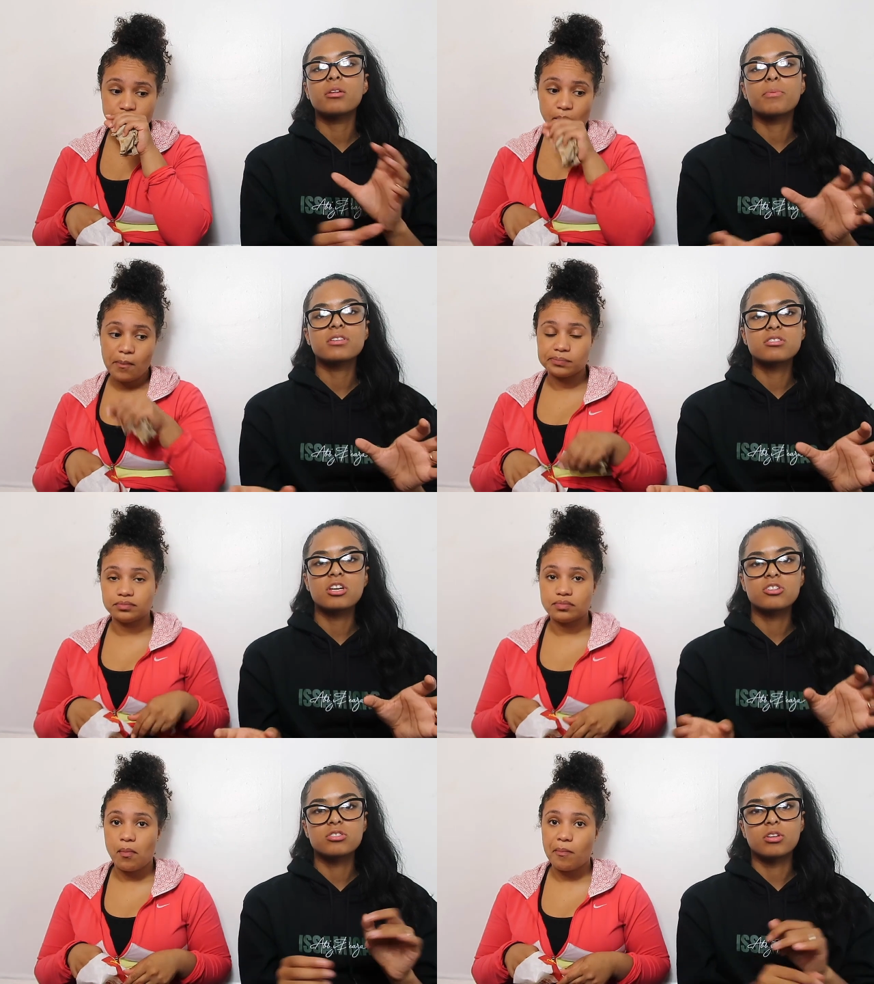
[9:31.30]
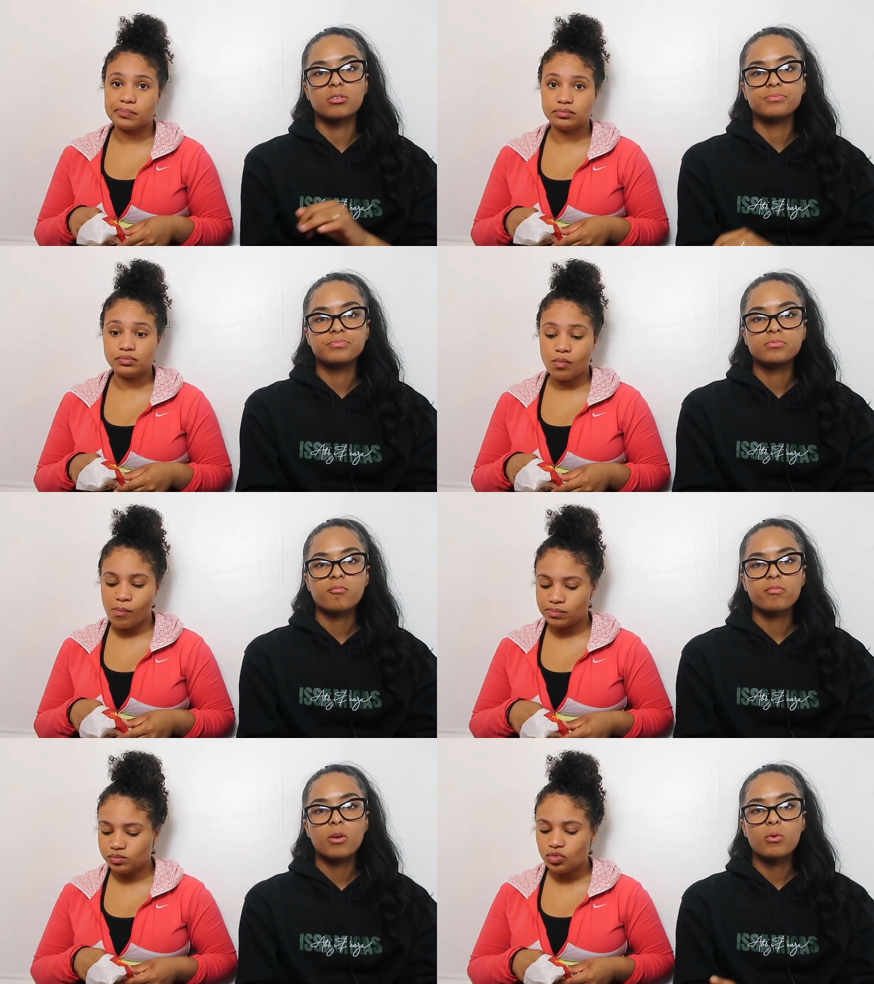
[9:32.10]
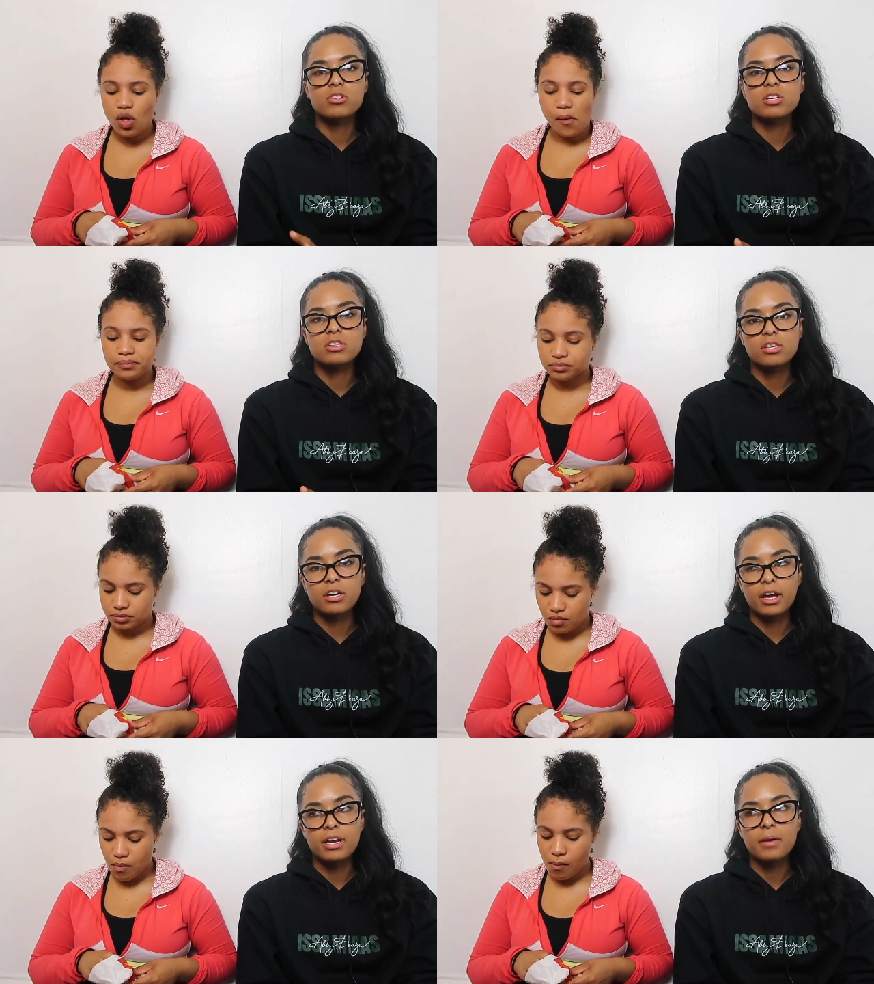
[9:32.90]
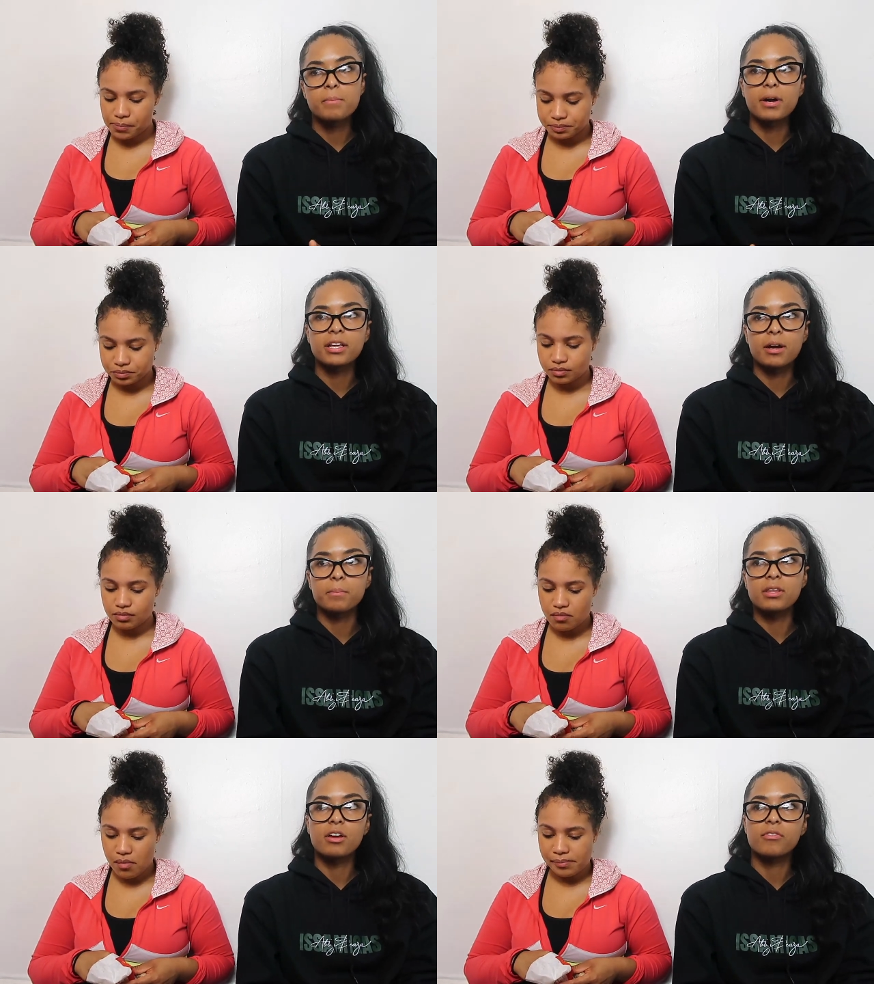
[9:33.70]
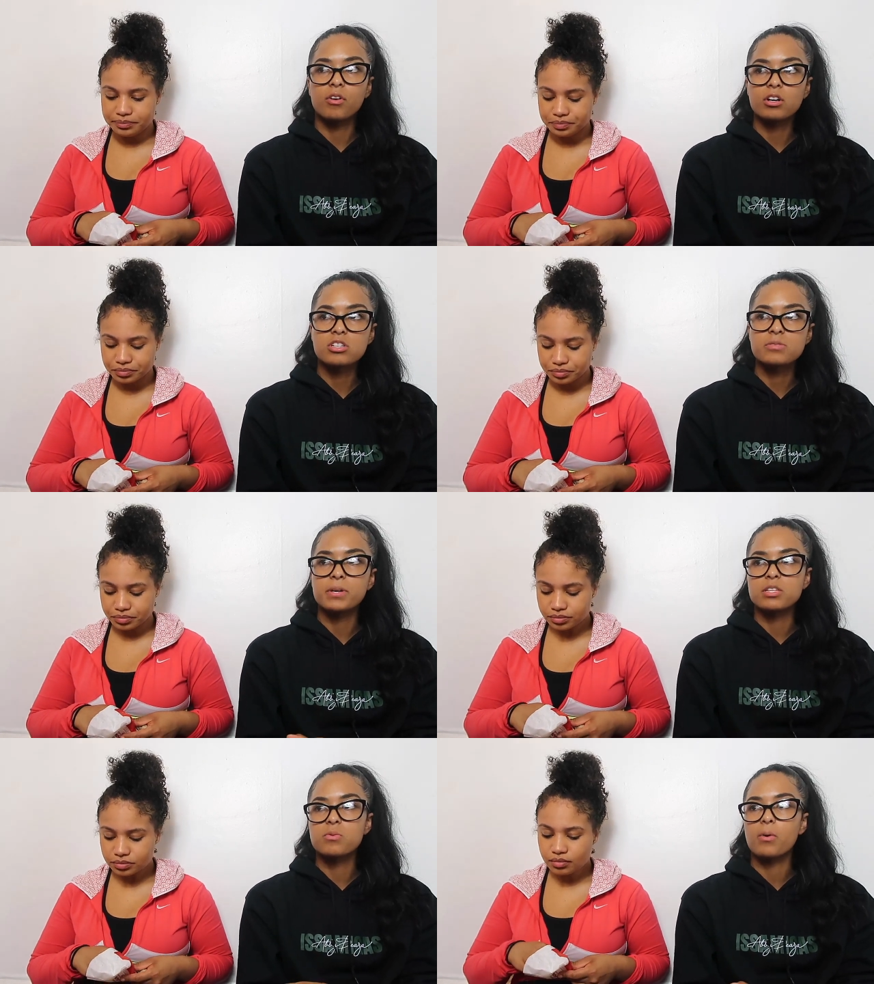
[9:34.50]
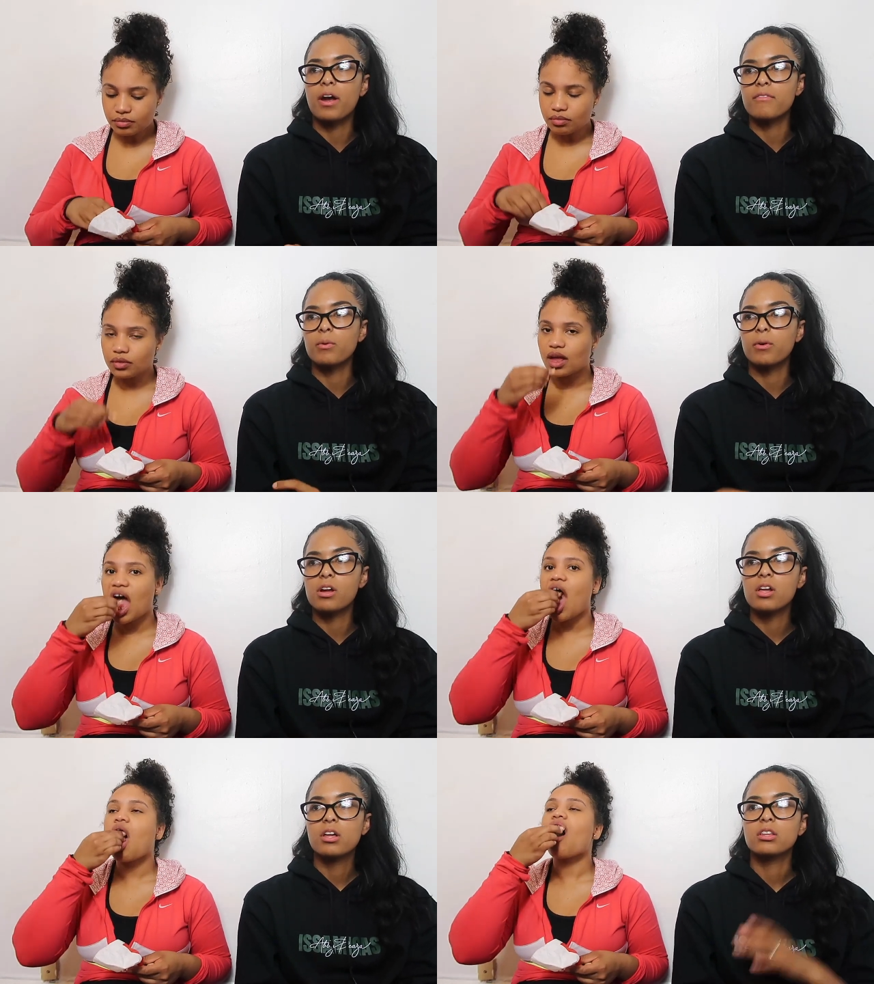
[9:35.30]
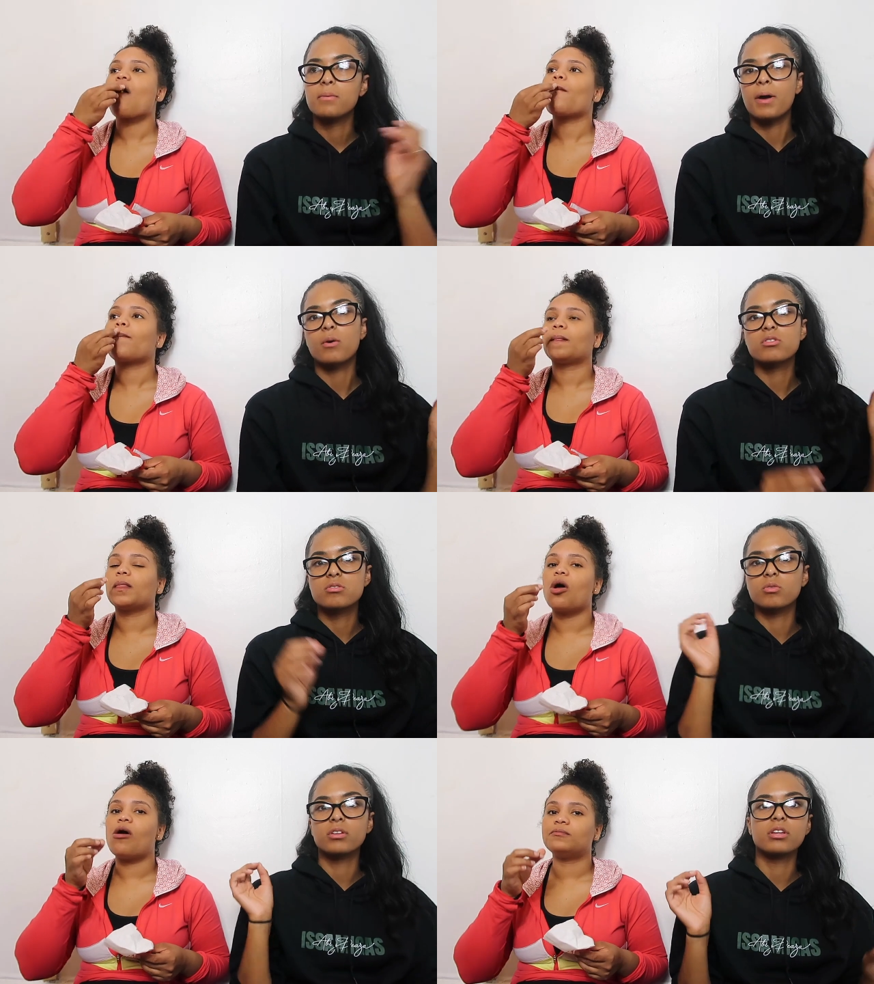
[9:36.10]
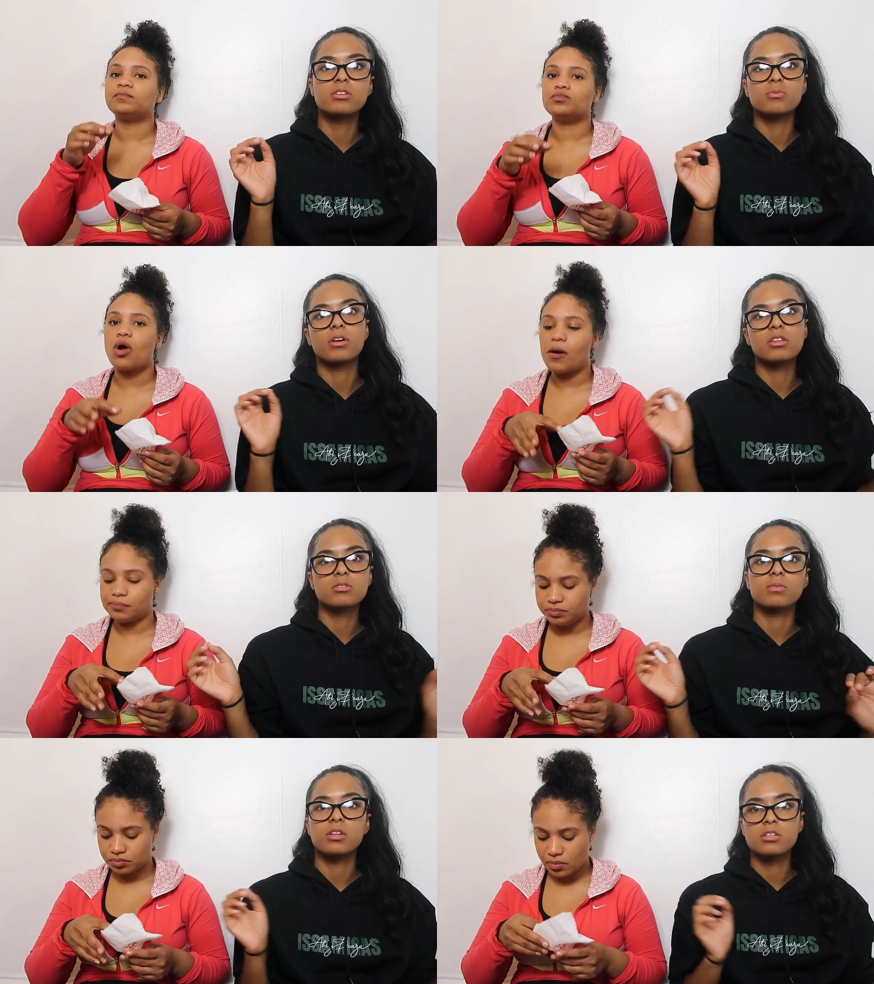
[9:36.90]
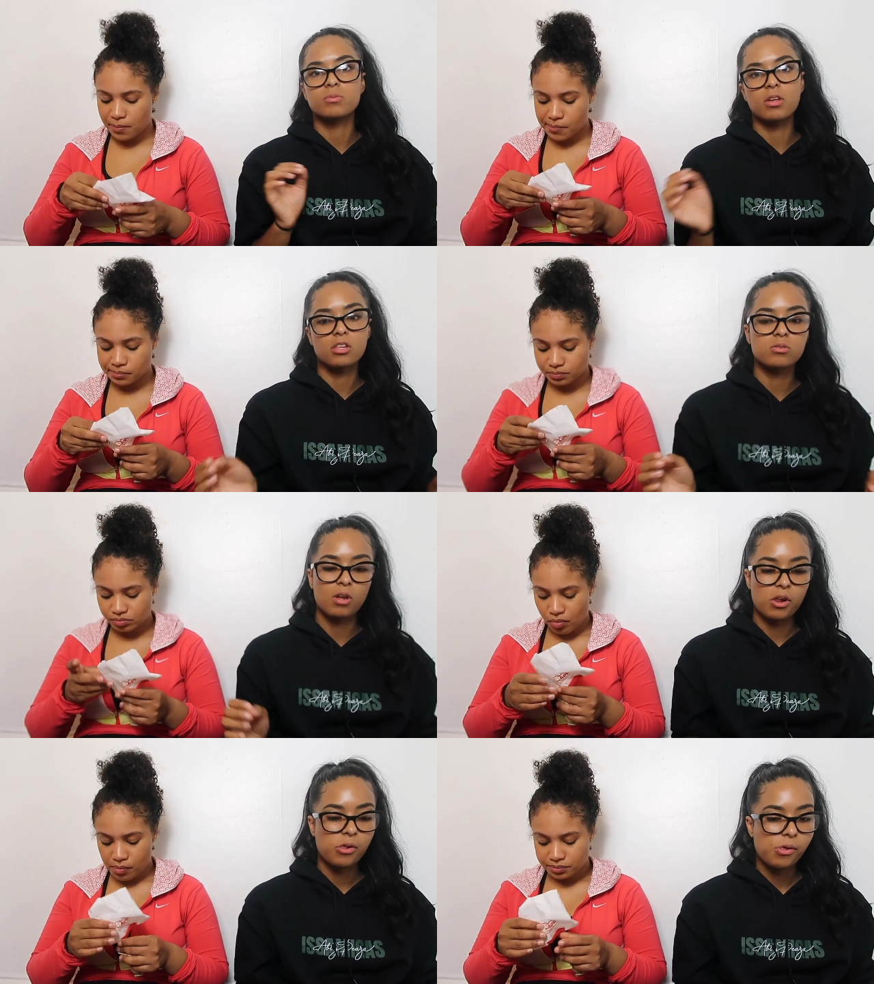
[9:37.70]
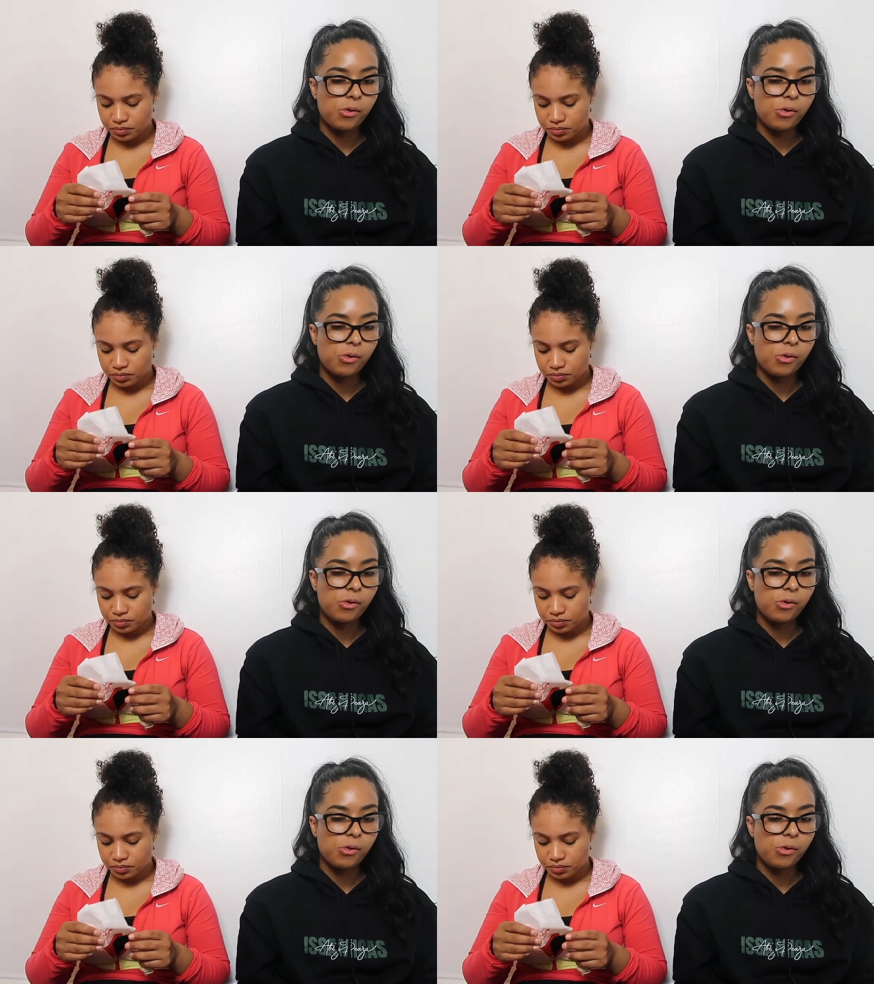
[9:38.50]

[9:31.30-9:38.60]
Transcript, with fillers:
Speaker 1: like the presentation though, which is again it might not be their fault just because we were everywhere. The bag was going this way, this way, this way, this way.